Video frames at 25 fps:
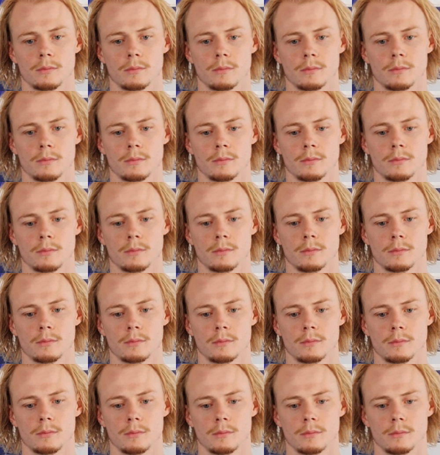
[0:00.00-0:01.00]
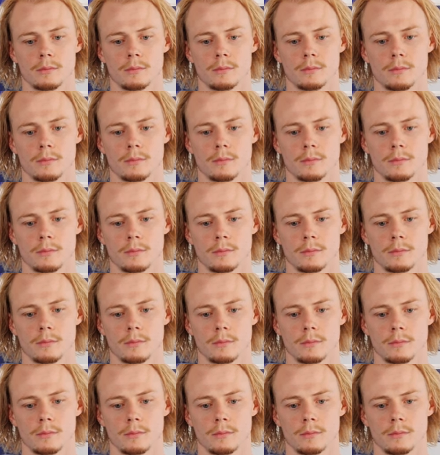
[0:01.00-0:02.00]

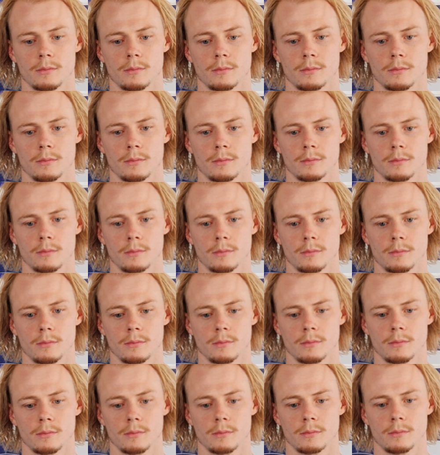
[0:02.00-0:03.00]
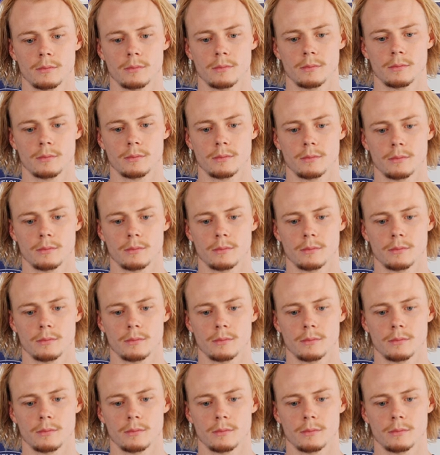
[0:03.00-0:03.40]
This person isn't speaking.